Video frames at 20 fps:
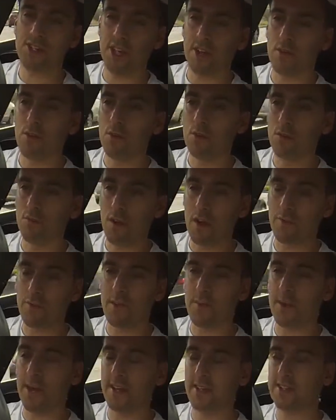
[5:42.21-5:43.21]
They're all
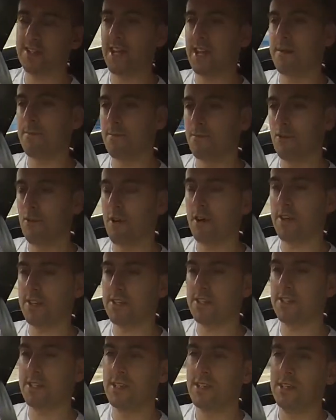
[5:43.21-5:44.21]
roughly about the same
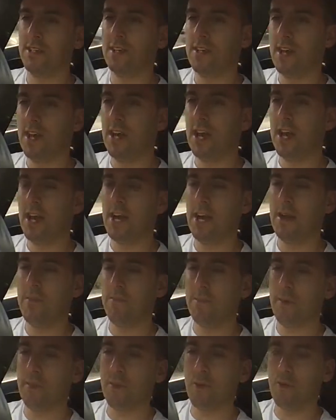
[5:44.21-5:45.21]
price.
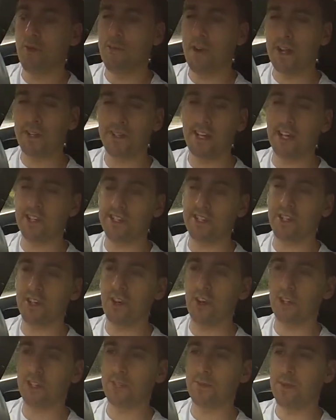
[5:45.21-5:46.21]
They're all fantastic
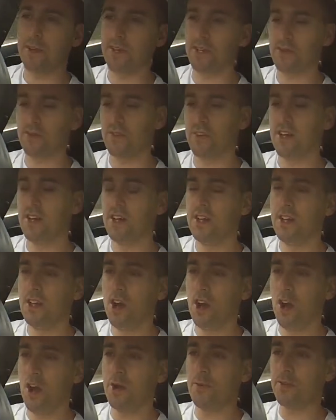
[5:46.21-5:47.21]
cars, to be honest with you.
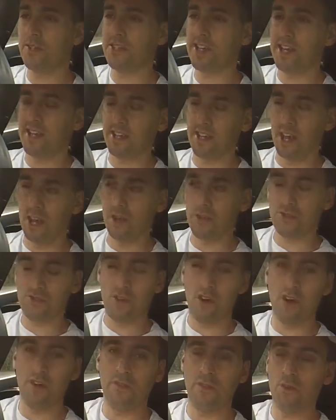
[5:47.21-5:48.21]
I would say go
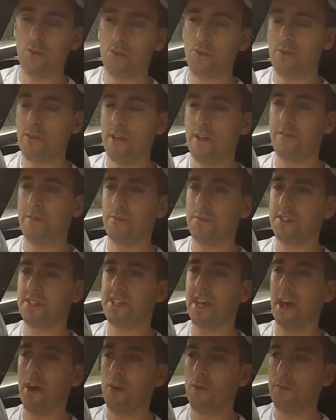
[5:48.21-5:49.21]
drive all three of them
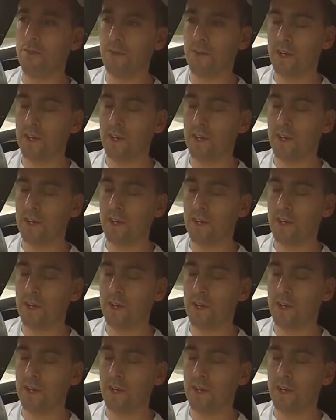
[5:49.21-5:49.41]
yourself.